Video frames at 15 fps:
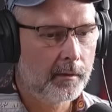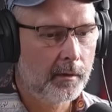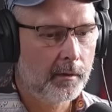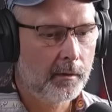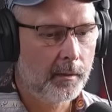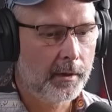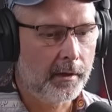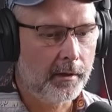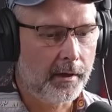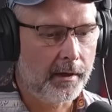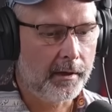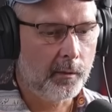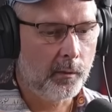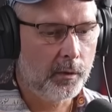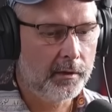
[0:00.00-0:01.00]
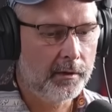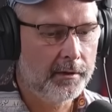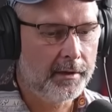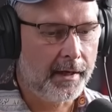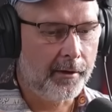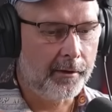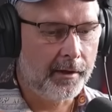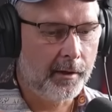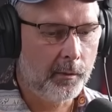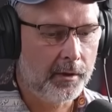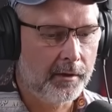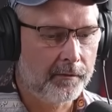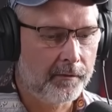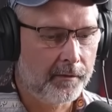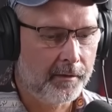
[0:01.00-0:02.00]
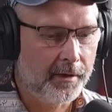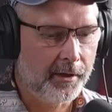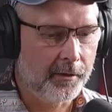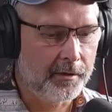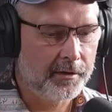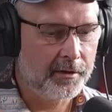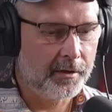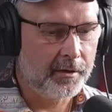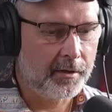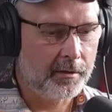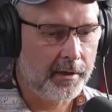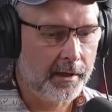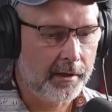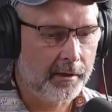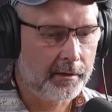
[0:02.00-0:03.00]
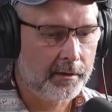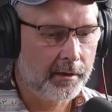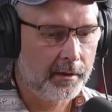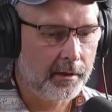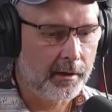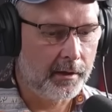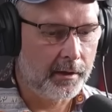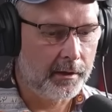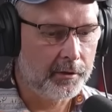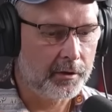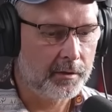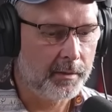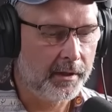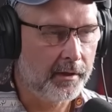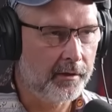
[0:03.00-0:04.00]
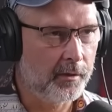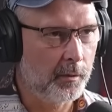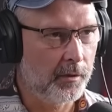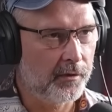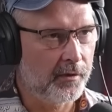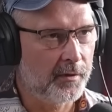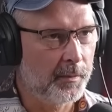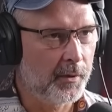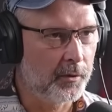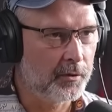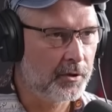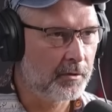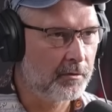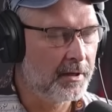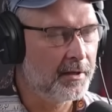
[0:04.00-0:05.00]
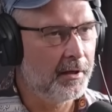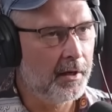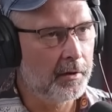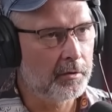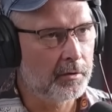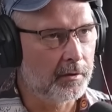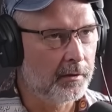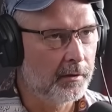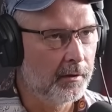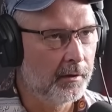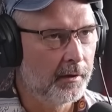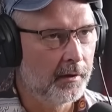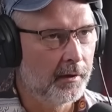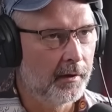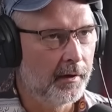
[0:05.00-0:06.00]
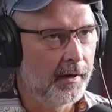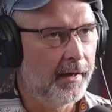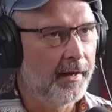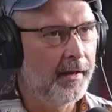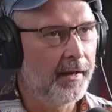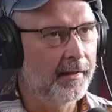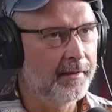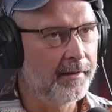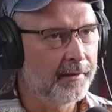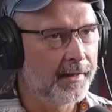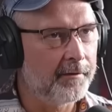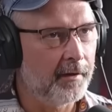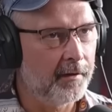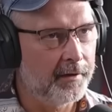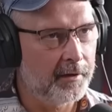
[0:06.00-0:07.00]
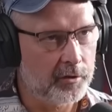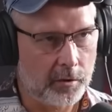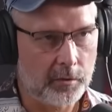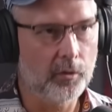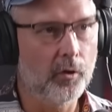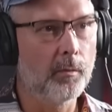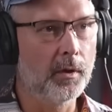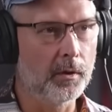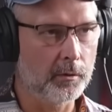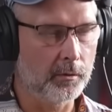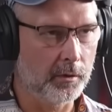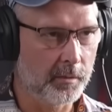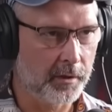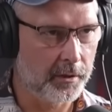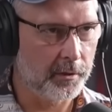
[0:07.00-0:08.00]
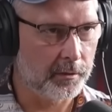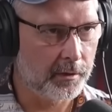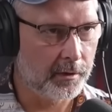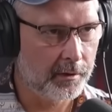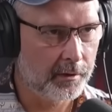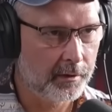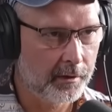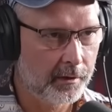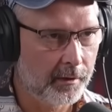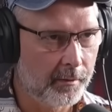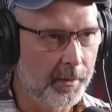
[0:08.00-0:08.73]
Well, I would doubt it would have, you know, disintegrated uh, just because it was exposed to radiation at the level that Chernobyl could produce it. Oh.